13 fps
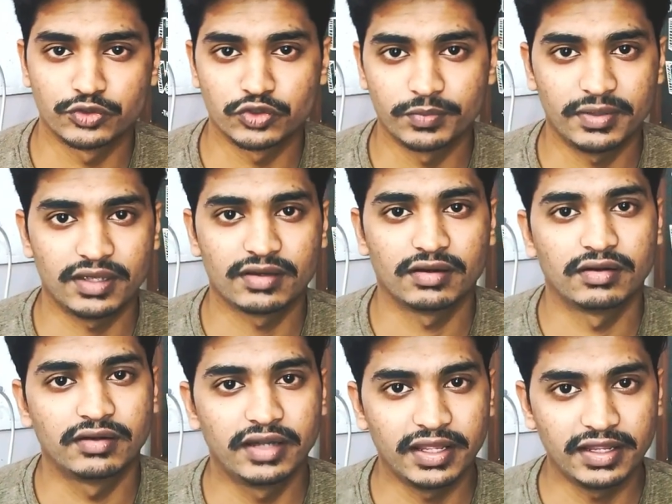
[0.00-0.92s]
make a
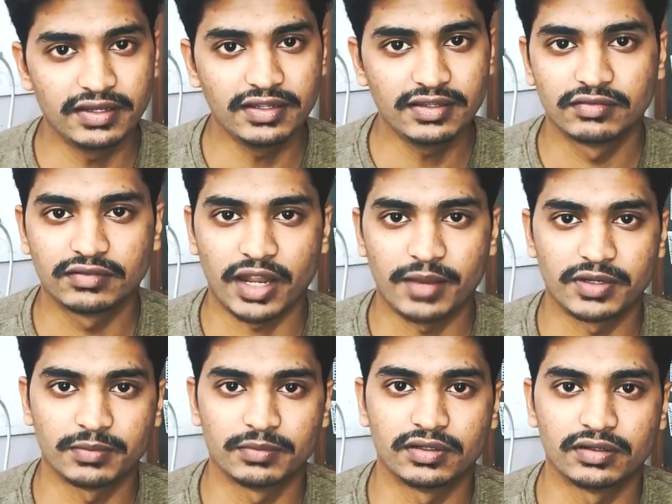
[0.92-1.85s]
daily
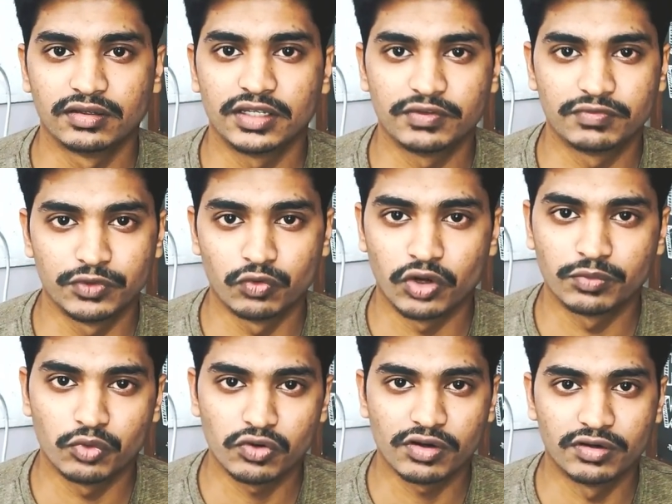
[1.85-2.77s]
timetable if you want more
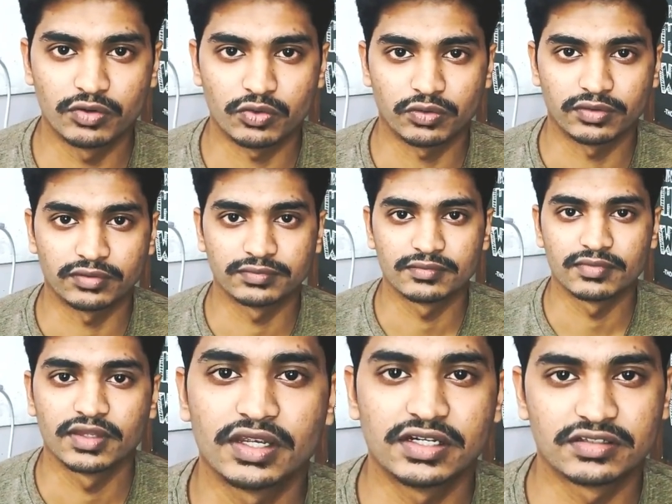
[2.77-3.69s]
control.
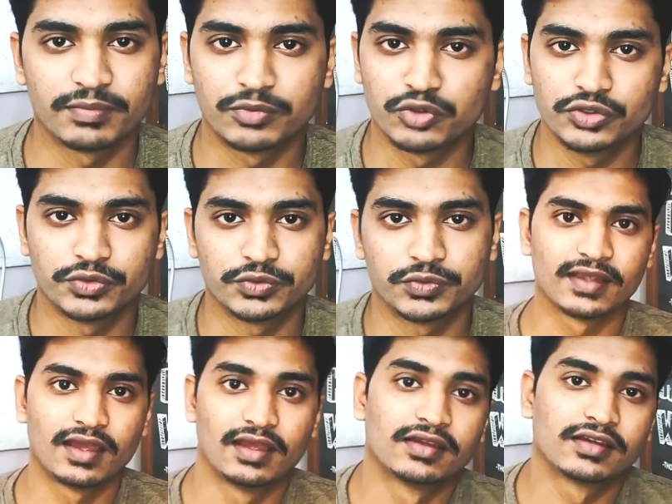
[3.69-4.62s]
It's up to you.
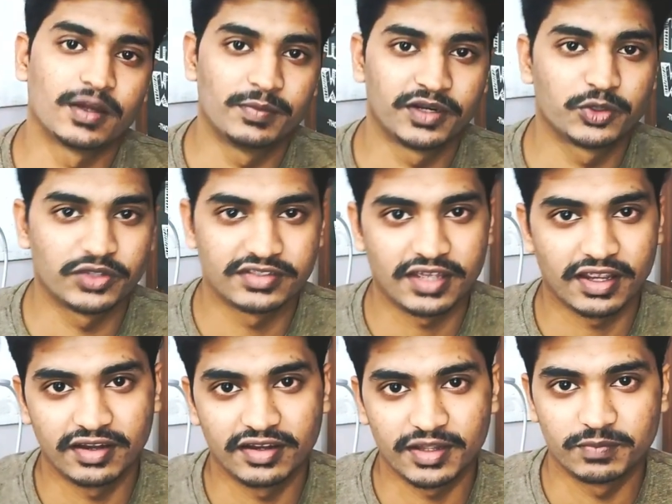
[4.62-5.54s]
Coming to the second
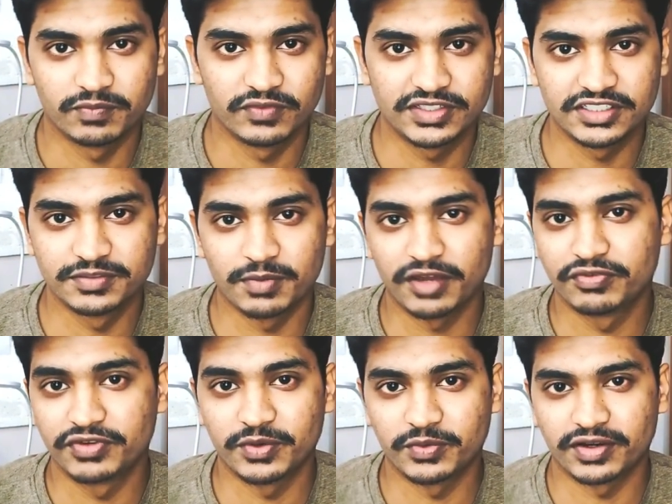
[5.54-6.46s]
tip, which is my
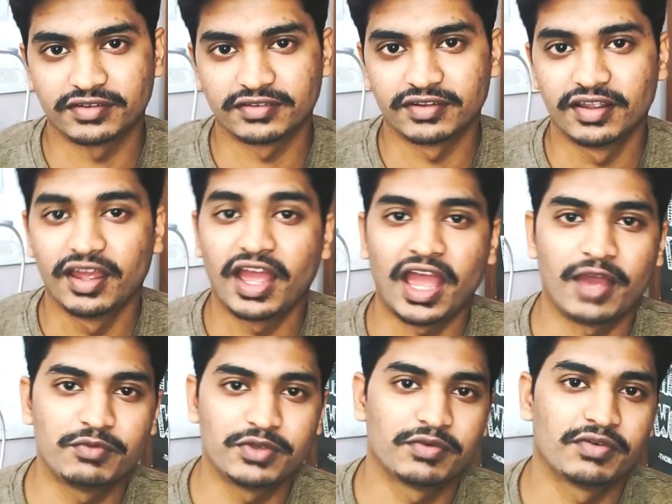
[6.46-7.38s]
favorite. Have you
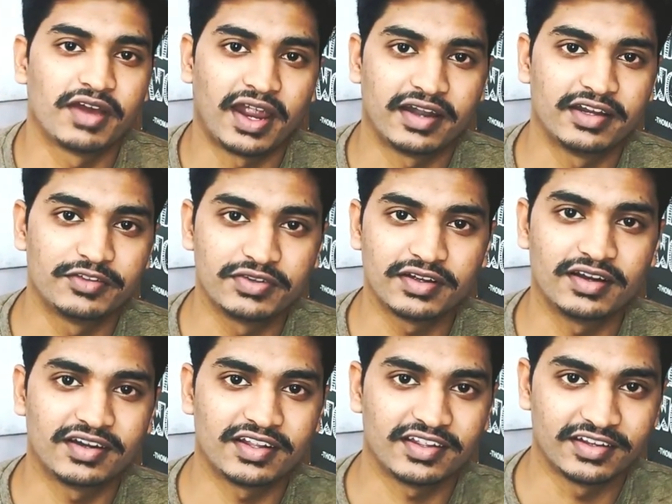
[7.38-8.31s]
ever had
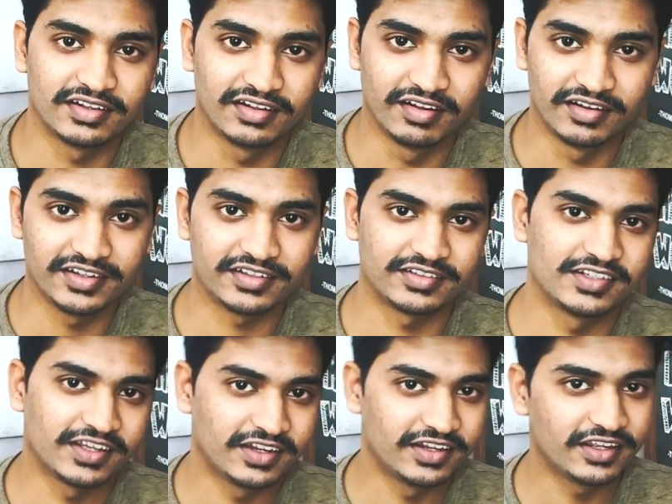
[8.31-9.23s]
difficulty in learning the
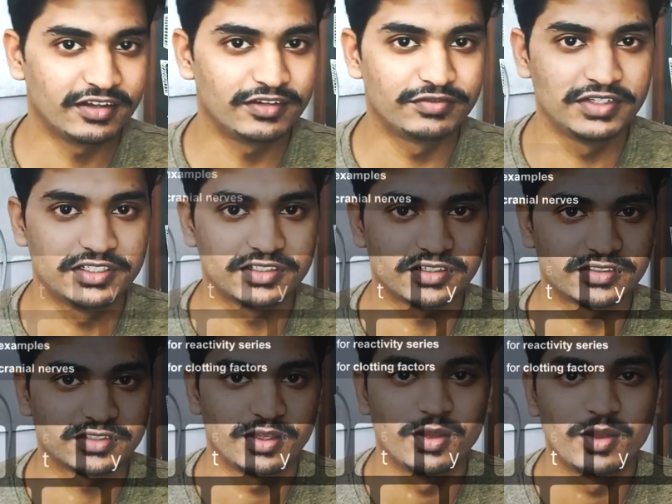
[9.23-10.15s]
clinical features
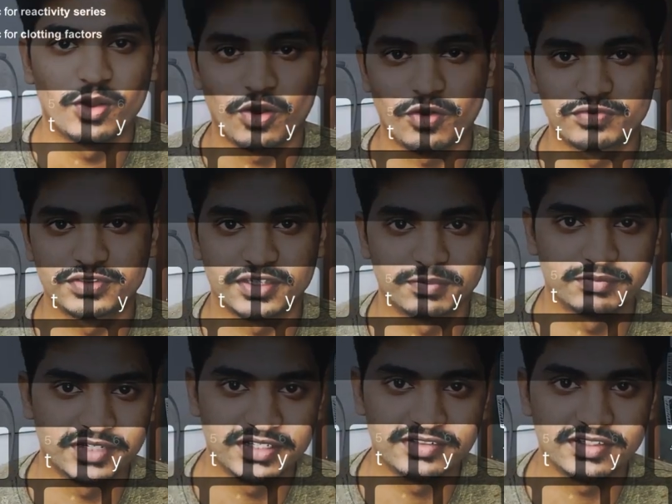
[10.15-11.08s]
of some
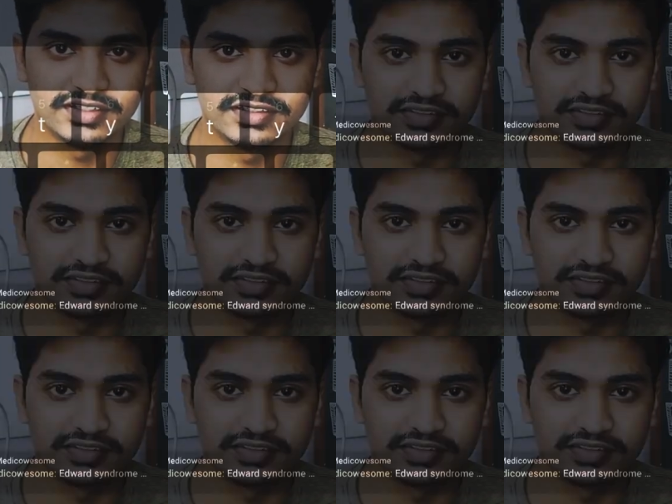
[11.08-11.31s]
disease